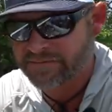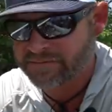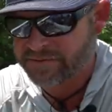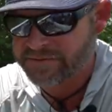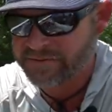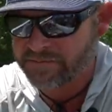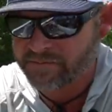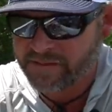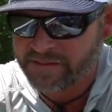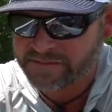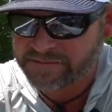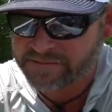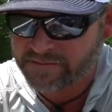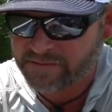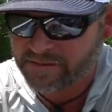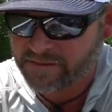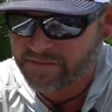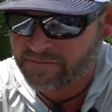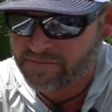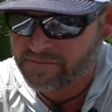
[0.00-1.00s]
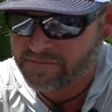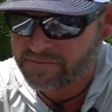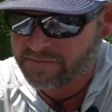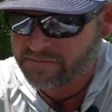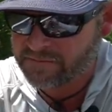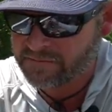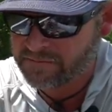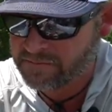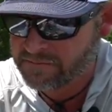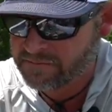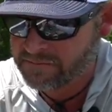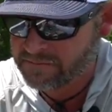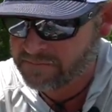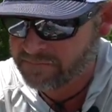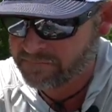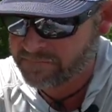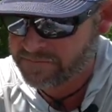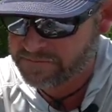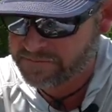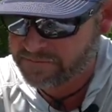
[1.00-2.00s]
that's what your weight's going to go on
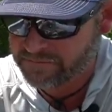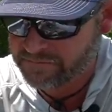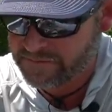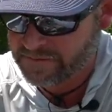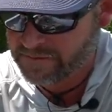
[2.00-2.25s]
if it's your